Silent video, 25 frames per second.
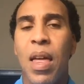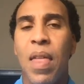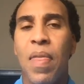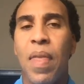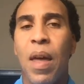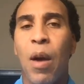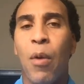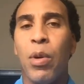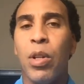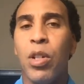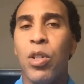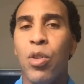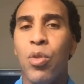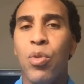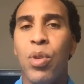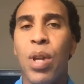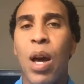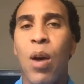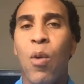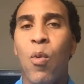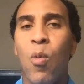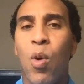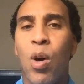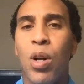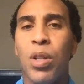that we do
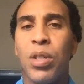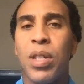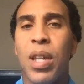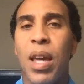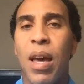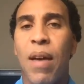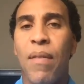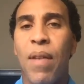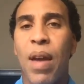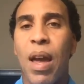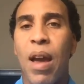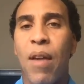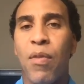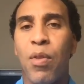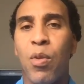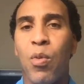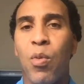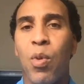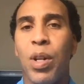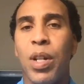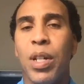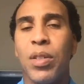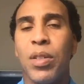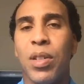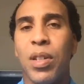not want to have
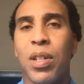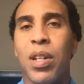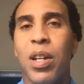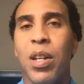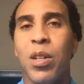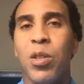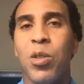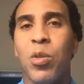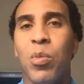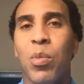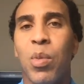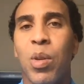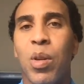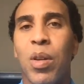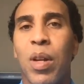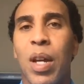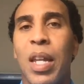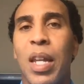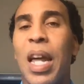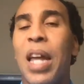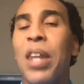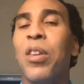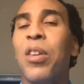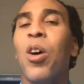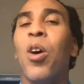everyone as a customer.
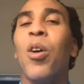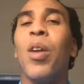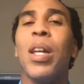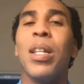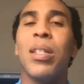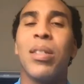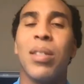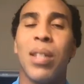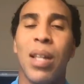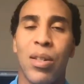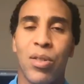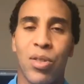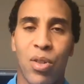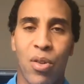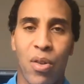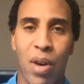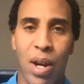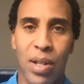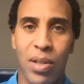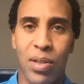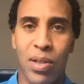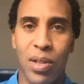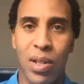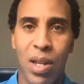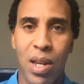And I know that sounds
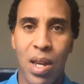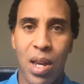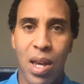crazy,